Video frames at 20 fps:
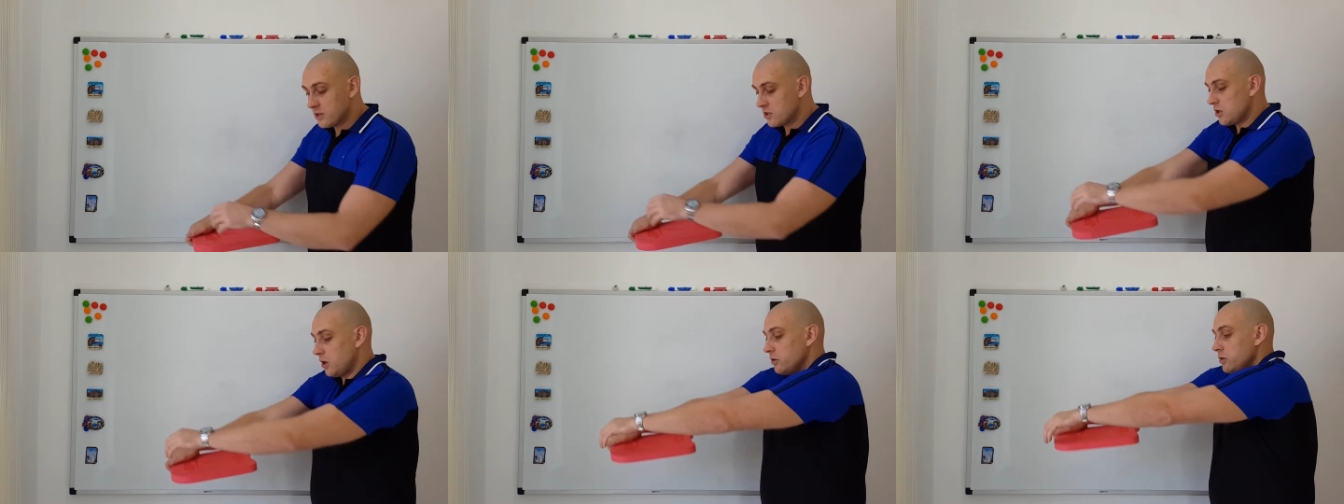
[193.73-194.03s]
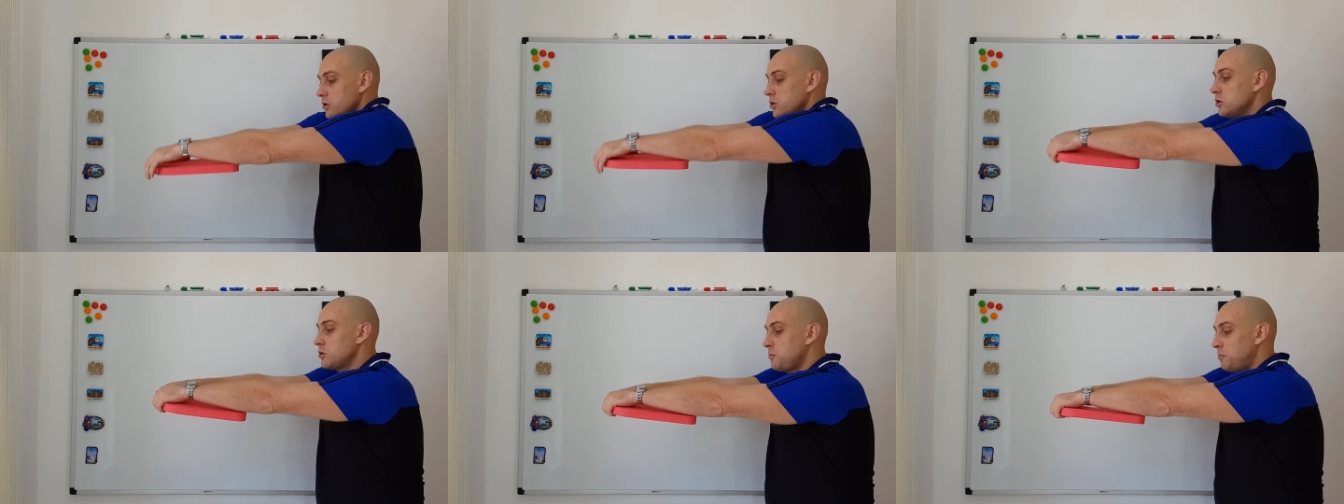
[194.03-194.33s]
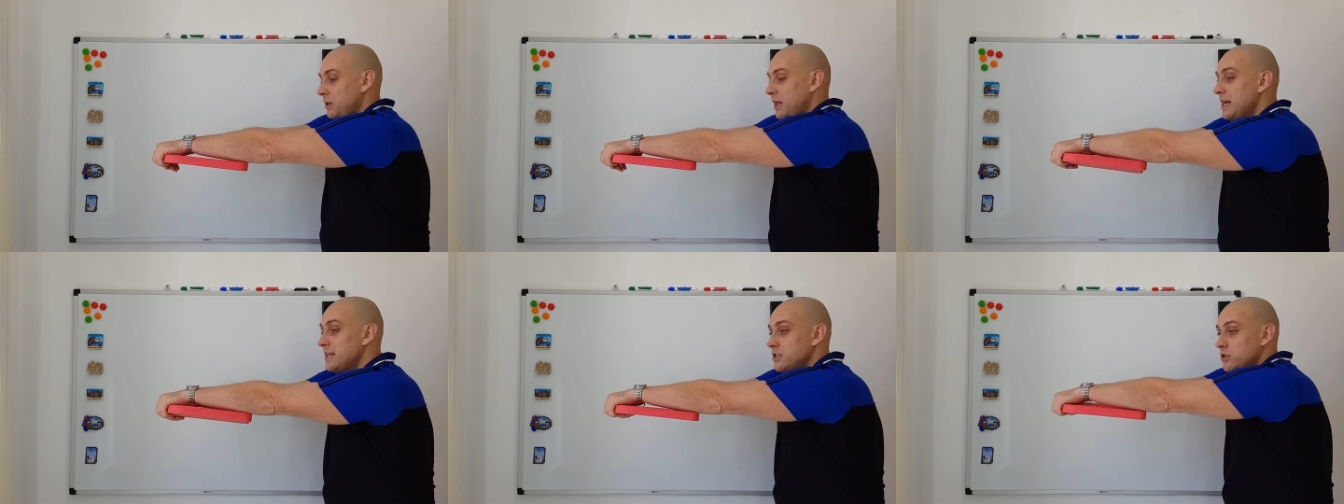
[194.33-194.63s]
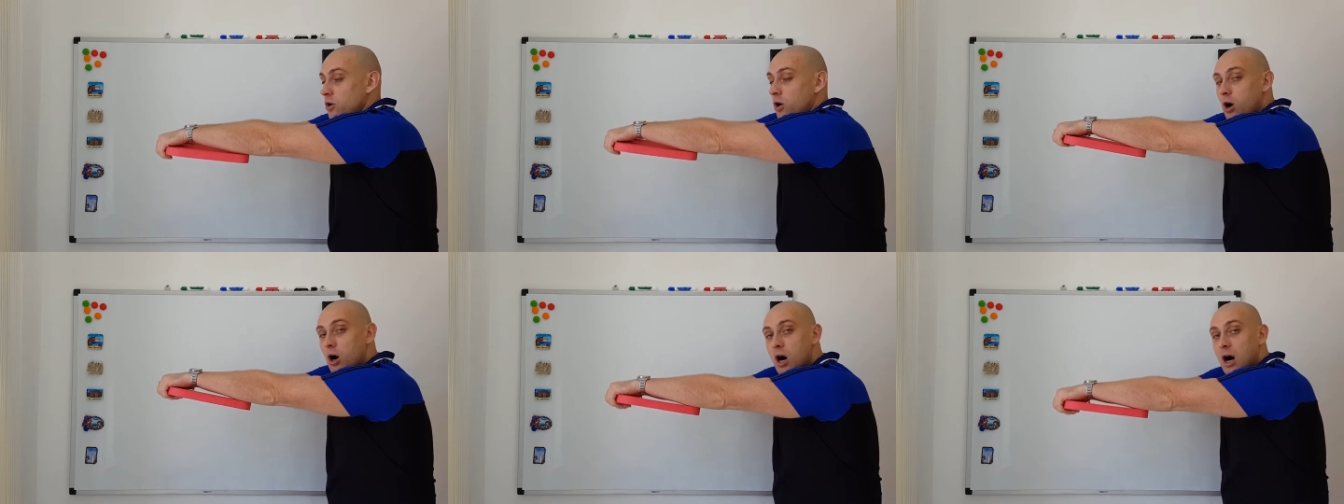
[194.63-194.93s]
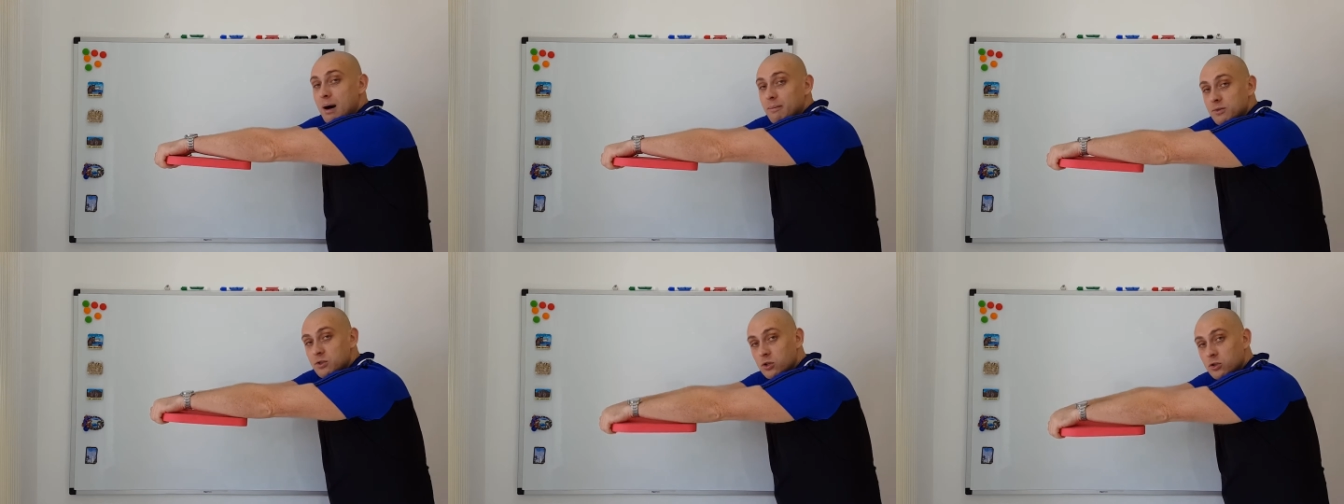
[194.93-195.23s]
So you just place your
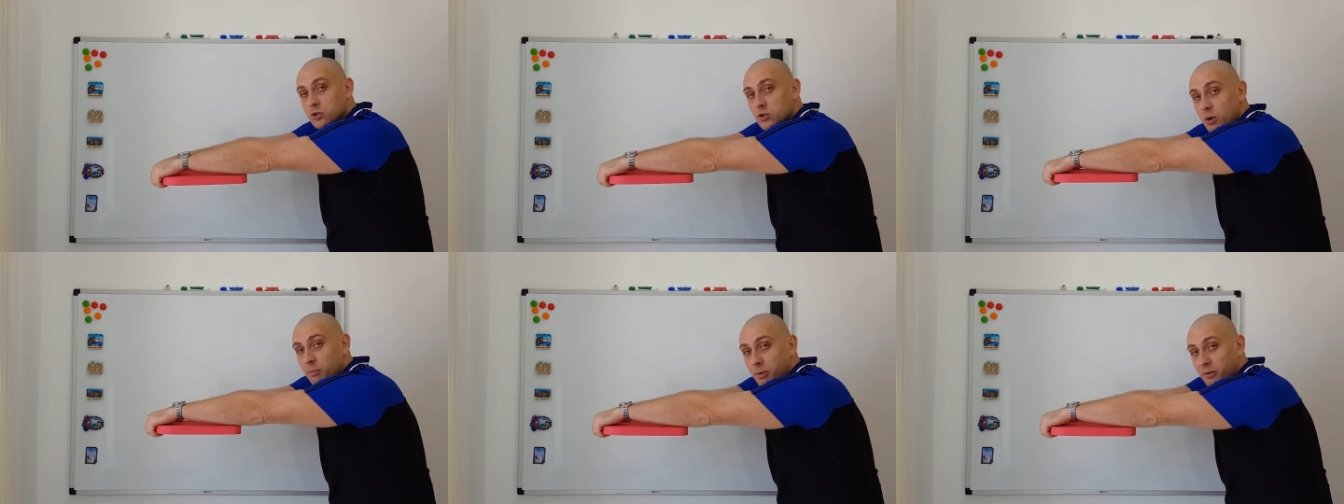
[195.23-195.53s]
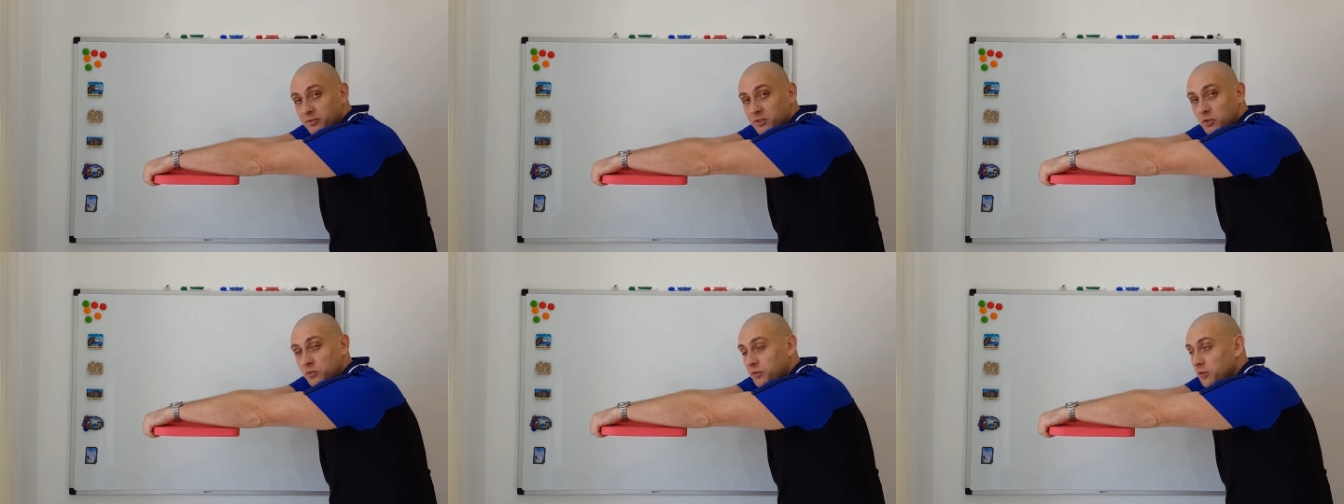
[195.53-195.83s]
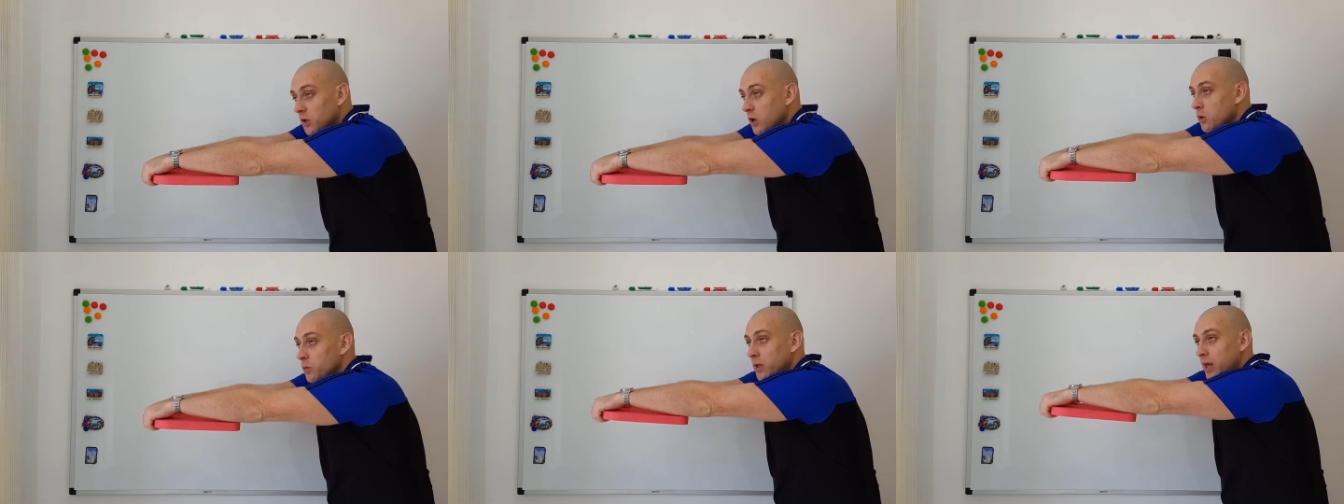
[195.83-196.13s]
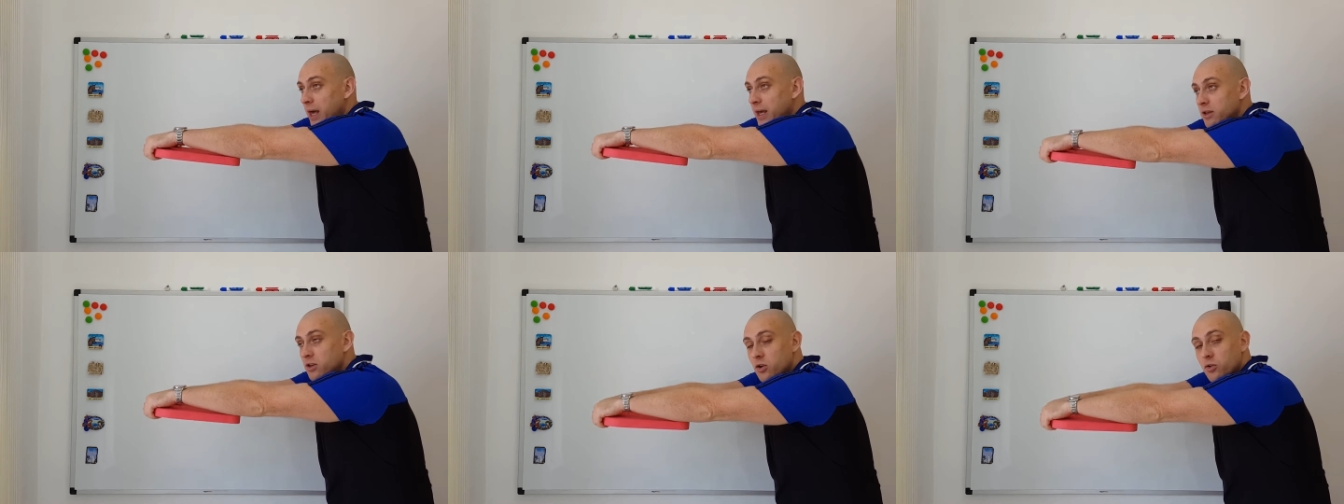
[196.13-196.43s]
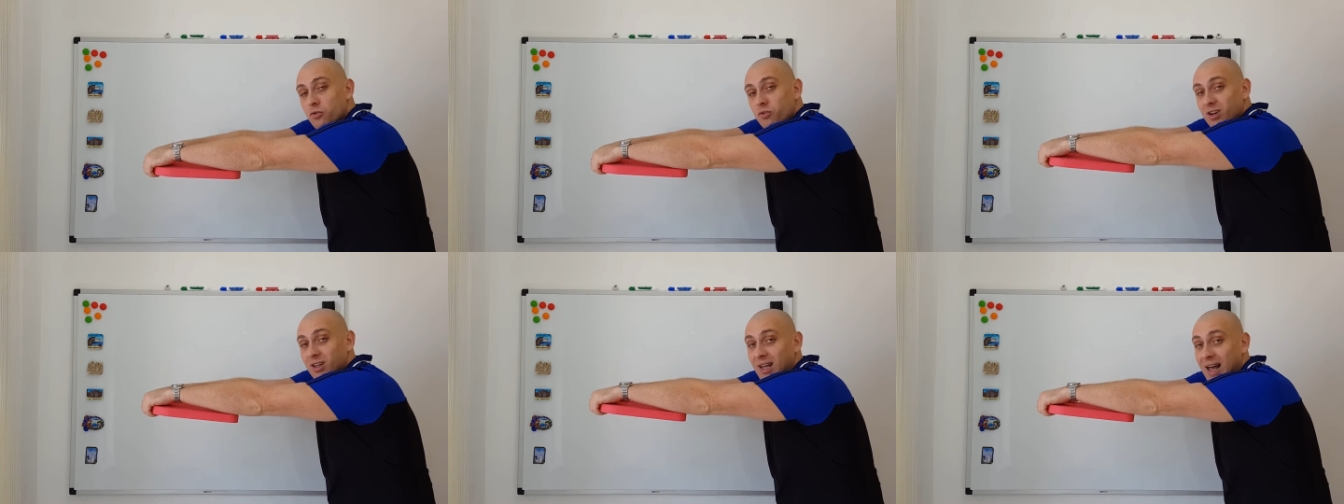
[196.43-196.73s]
arms on top of the float and
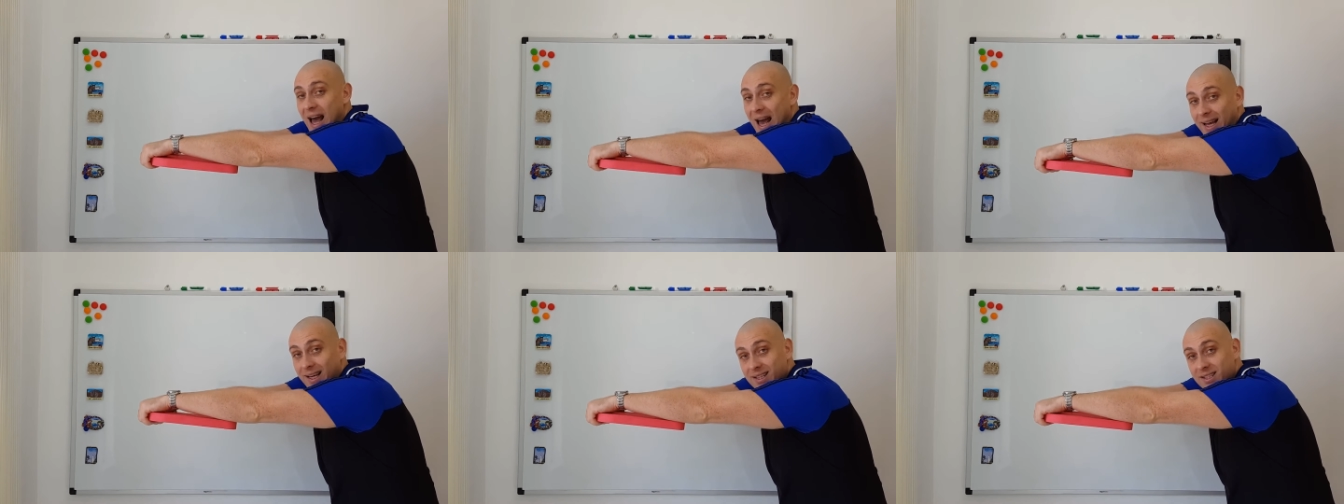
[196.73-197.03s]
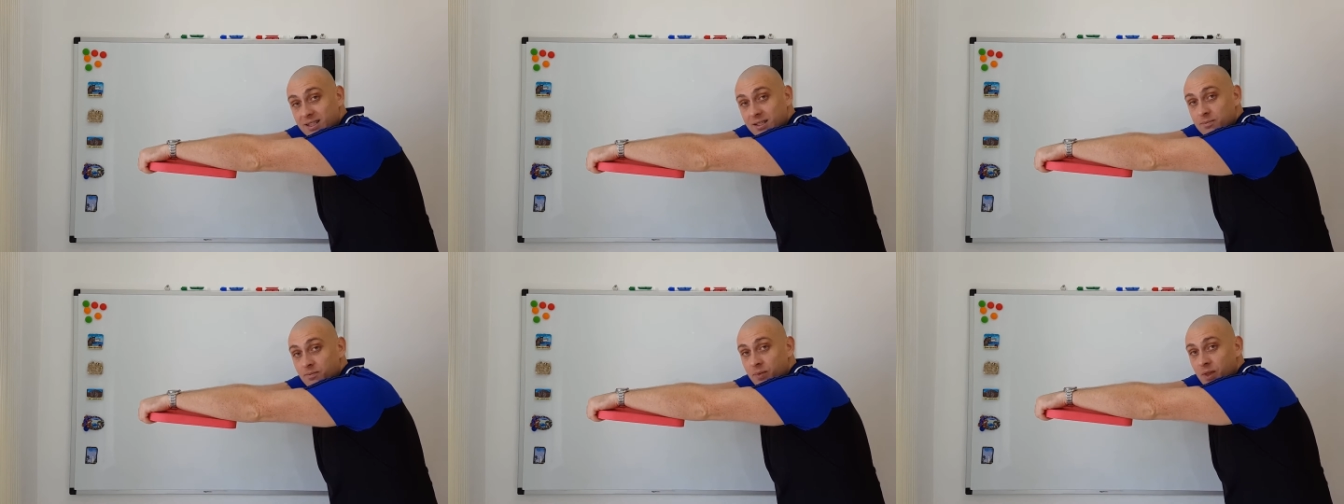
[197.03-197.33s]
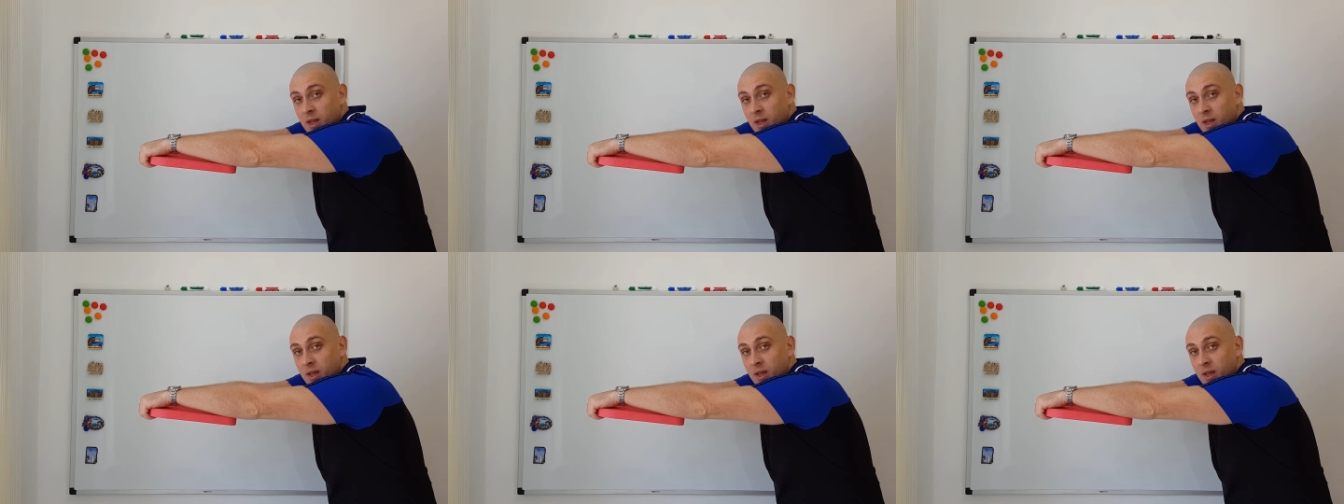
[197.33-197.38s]
you relax.